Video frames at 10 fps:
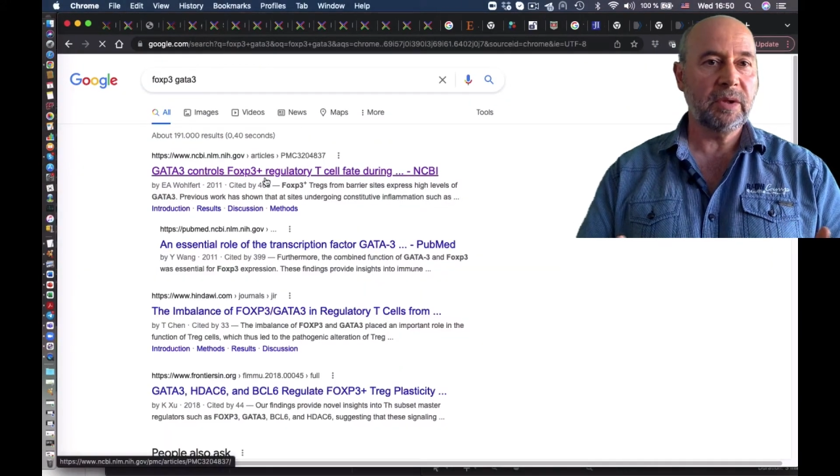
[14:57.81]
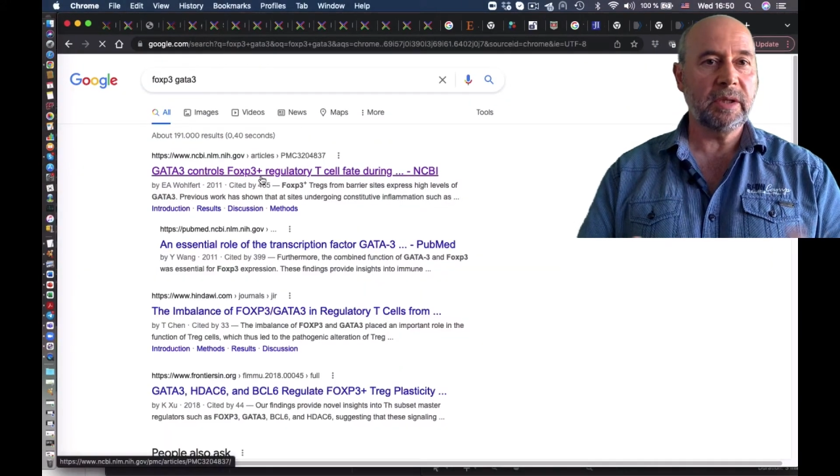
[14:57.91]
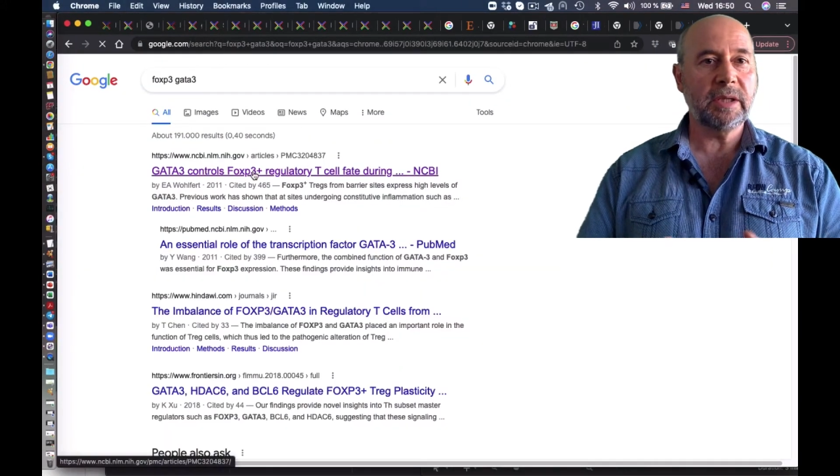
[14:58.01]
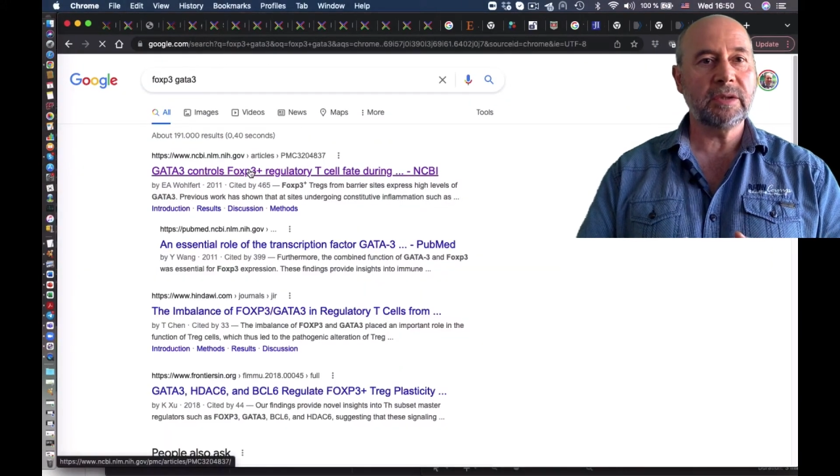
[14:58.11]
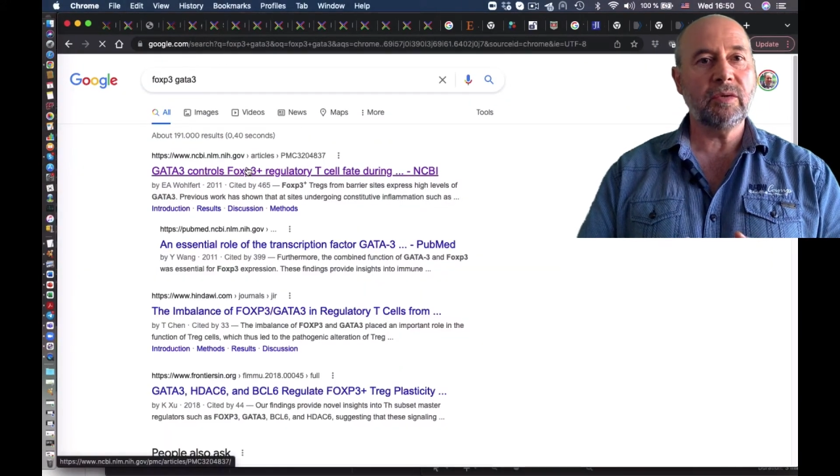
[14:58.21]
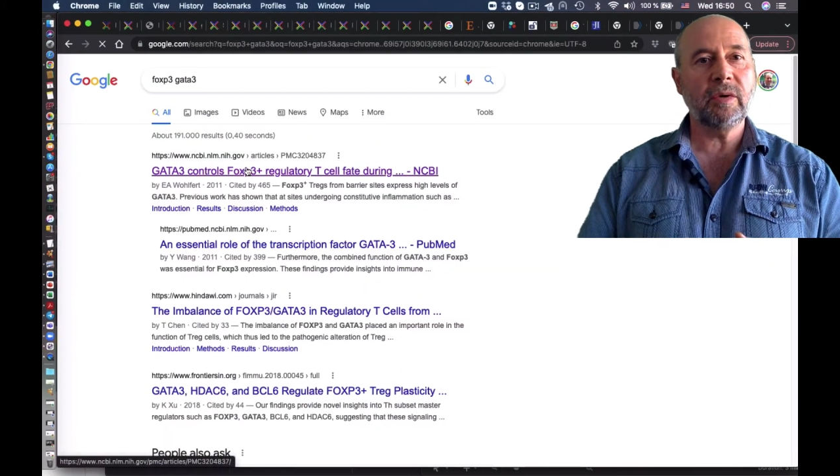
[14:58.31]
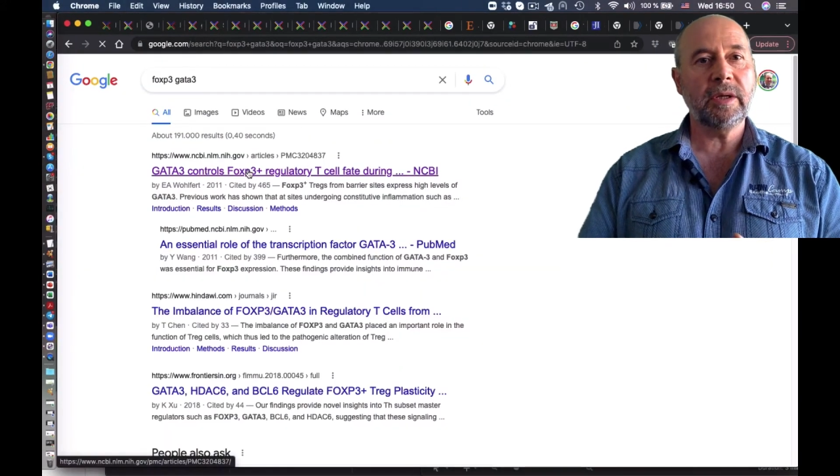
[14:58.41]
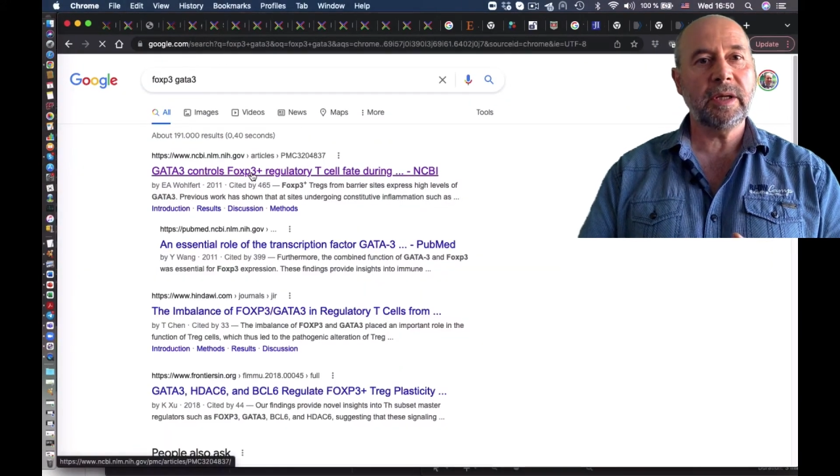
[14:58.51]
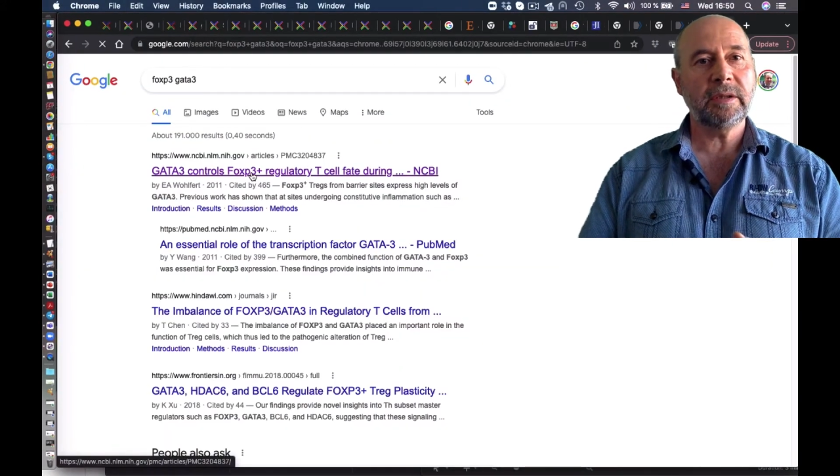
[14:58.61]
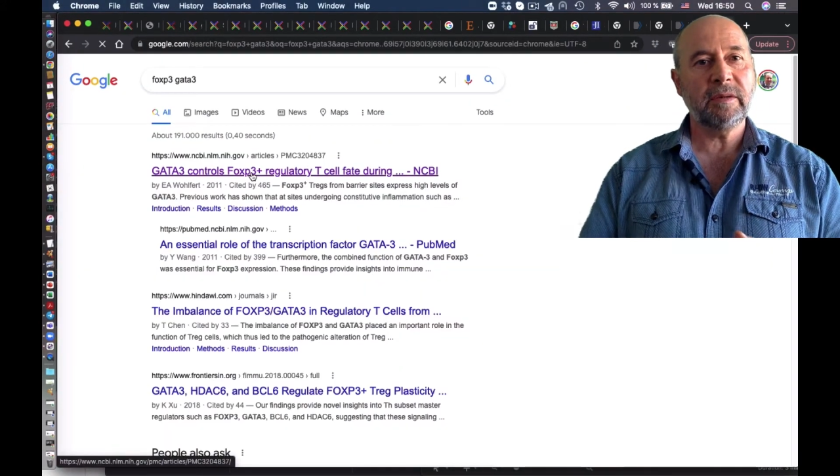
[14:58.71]
let's Google
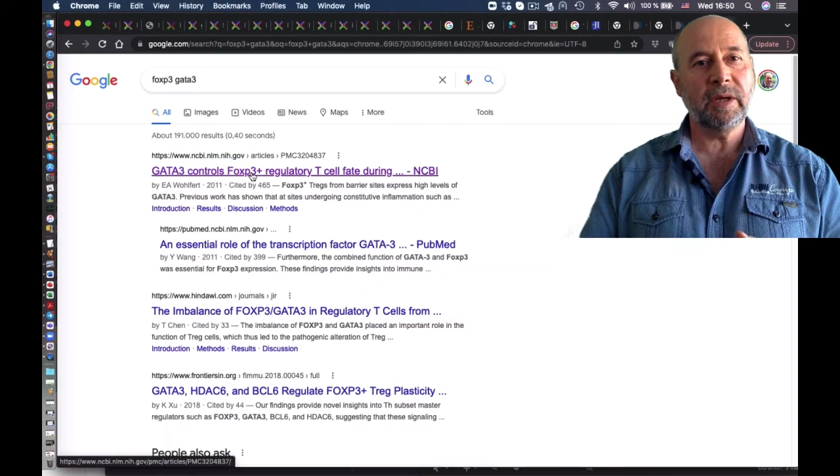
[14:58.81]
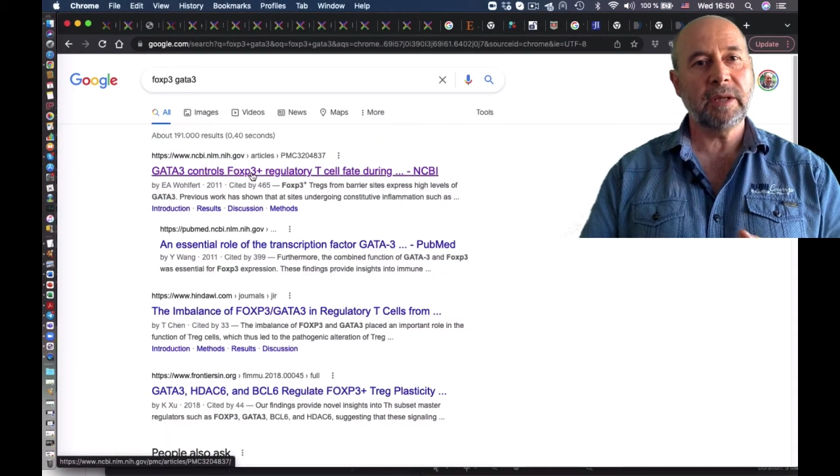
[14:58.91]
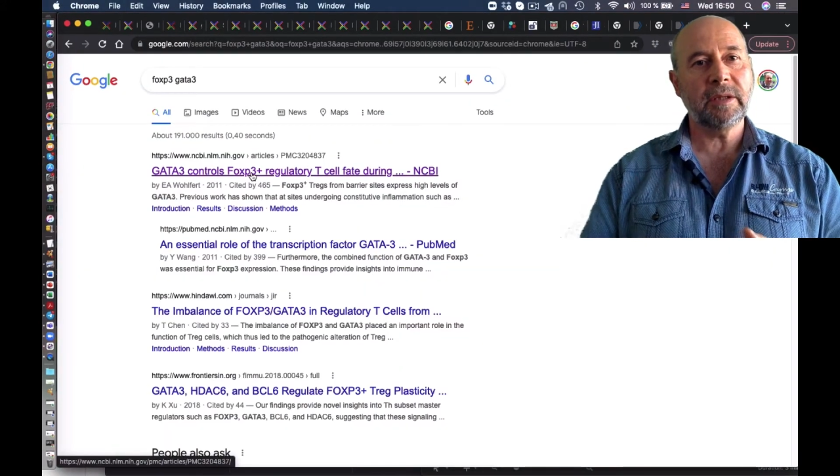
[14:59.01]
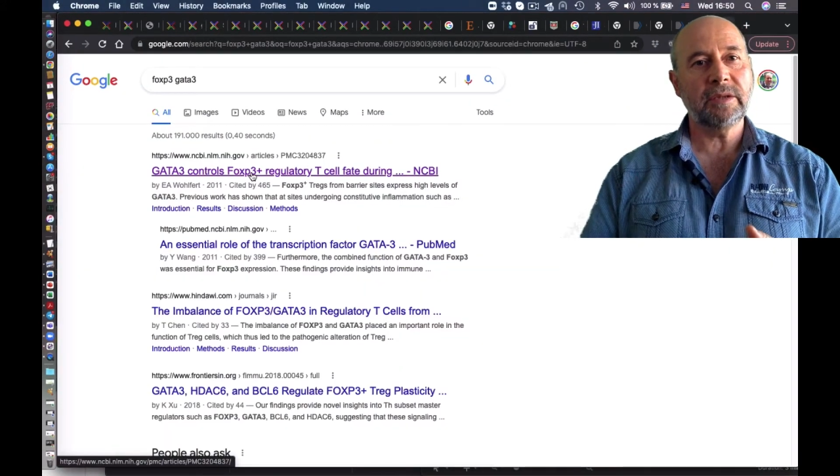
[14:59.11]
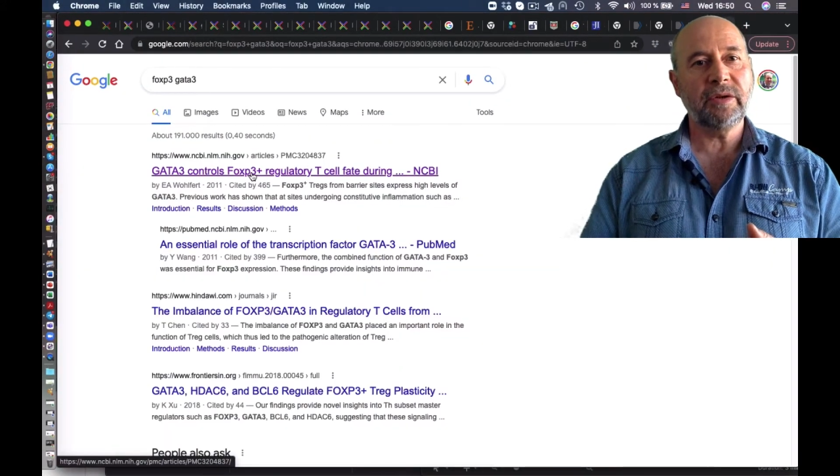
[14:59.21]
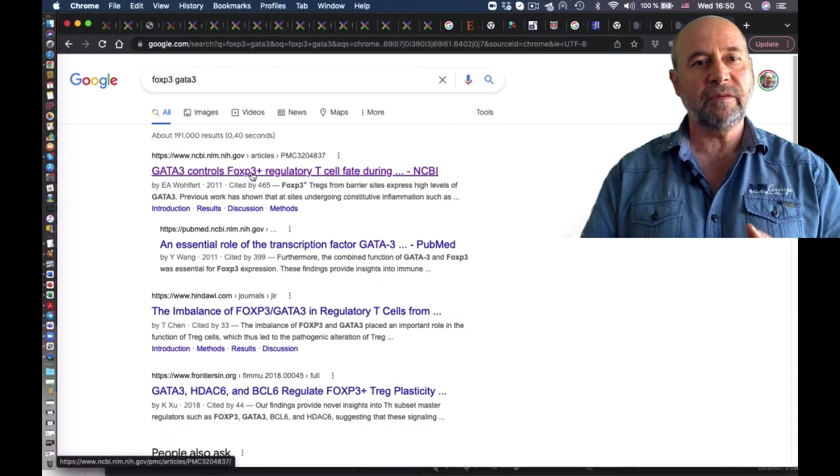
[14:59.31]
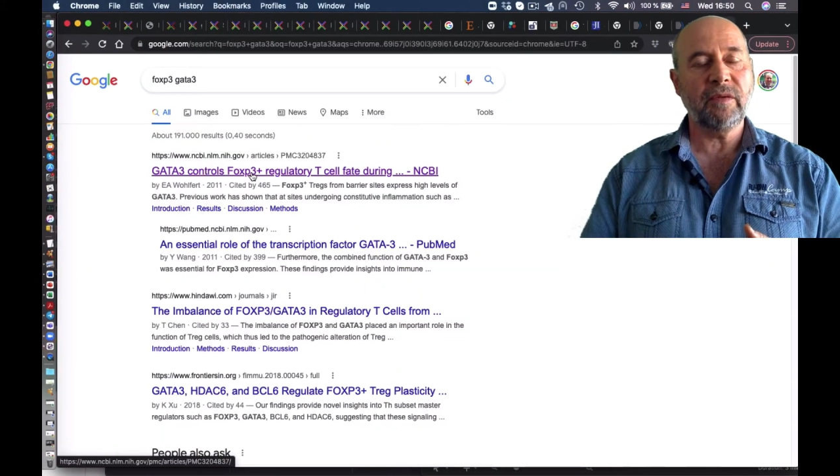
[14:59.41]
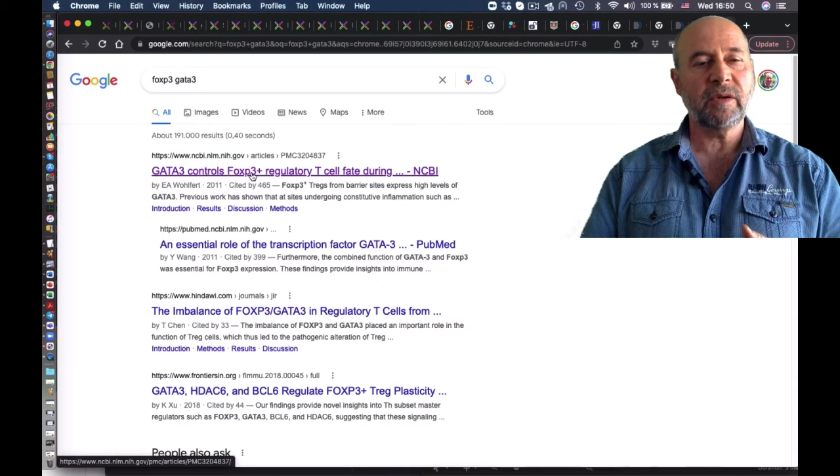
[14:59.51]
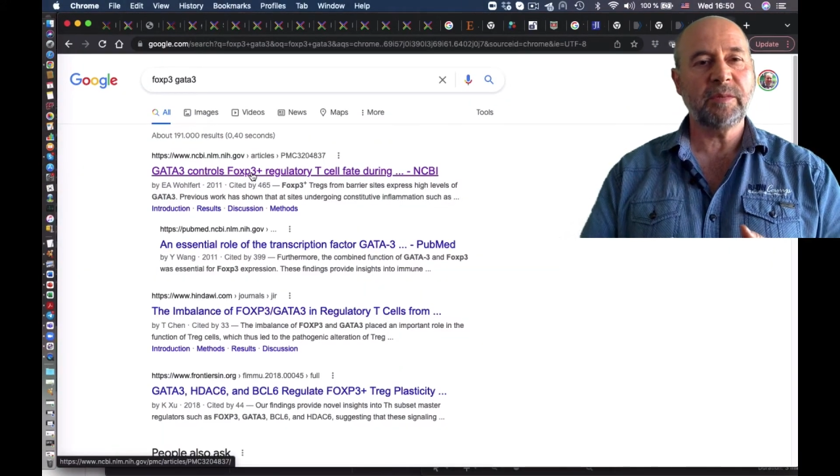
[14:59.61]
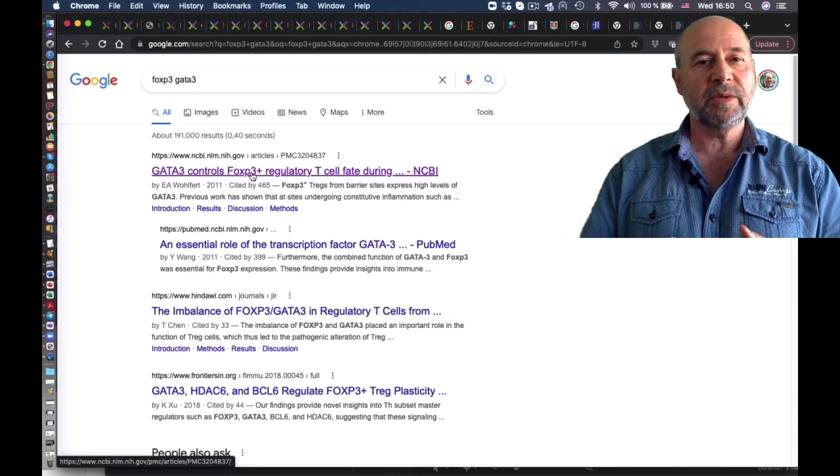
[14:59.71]
it, GATA3
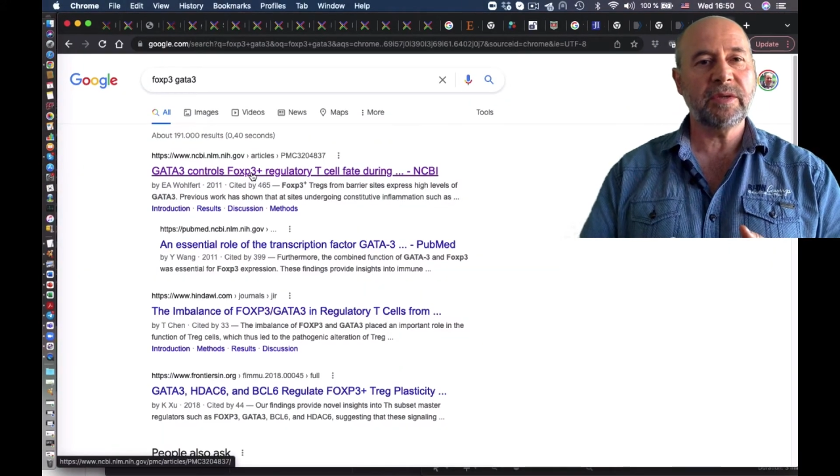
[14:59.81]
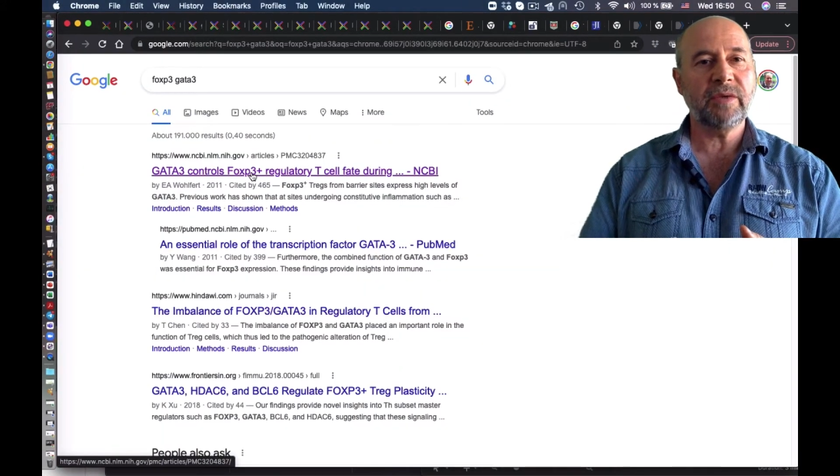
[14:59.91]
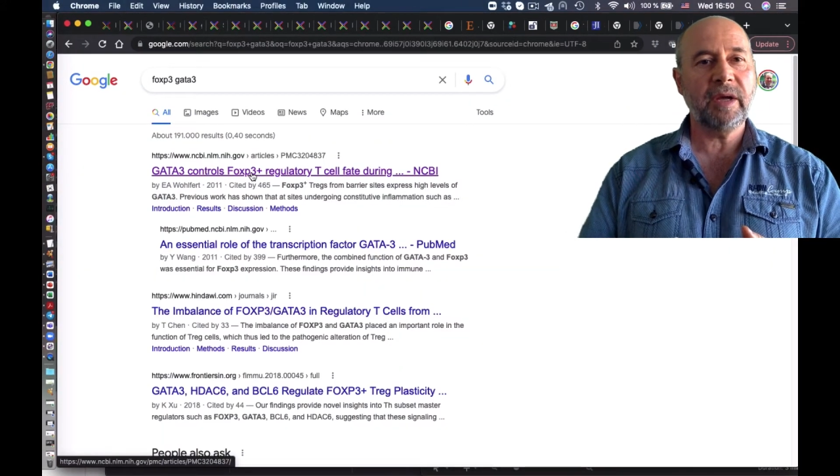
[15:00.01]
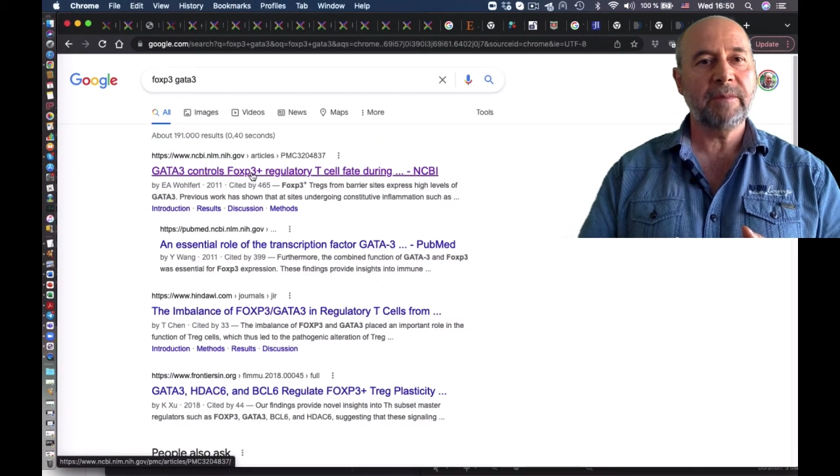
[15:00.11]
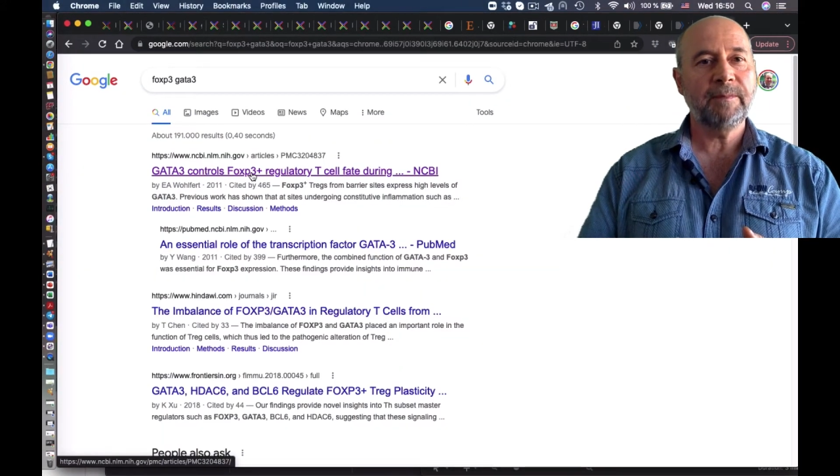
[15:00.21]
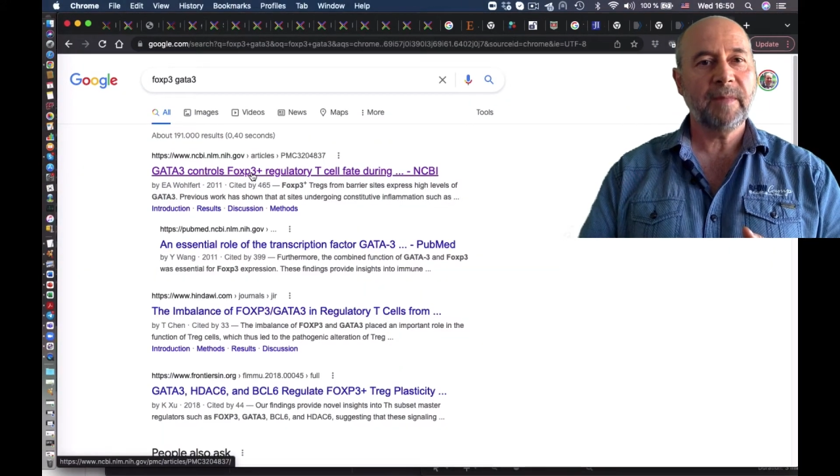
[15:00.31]
FOXP3.